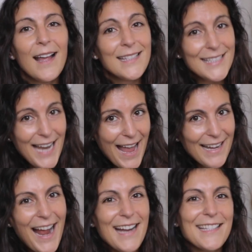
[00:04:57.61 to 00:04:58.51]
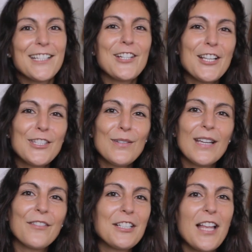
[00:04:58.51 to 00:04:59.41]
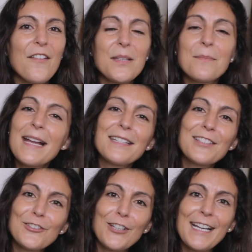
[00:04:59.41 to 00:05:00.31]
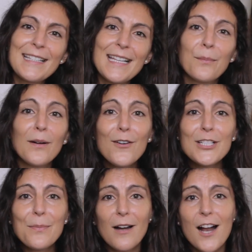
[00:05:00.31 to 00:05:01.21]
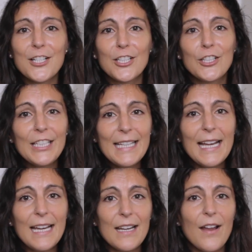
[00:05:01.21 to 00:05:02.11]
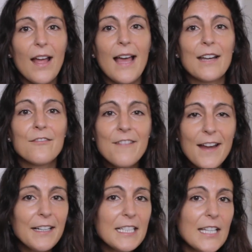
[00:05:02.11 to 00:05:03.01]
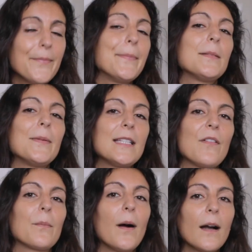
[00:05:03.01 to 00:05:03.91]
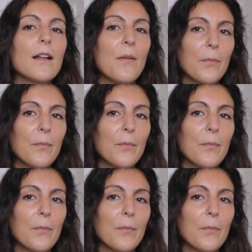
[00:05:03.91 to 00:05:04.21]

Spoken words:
Instead, I'd suggest you give yourself some nice constraints and approach a project looking at it at a very specific part of the